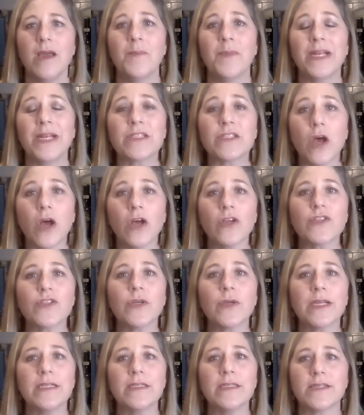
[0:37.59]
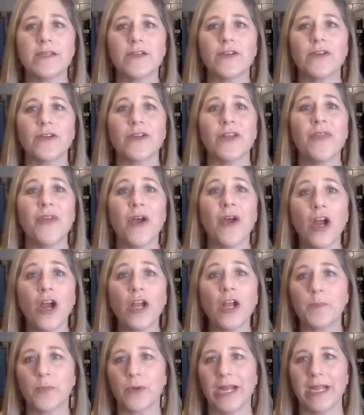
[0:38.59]
but it's also considered the
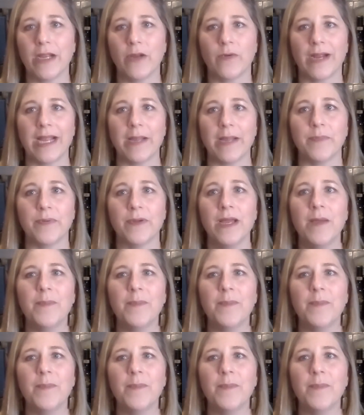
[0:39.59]
heartbreak grape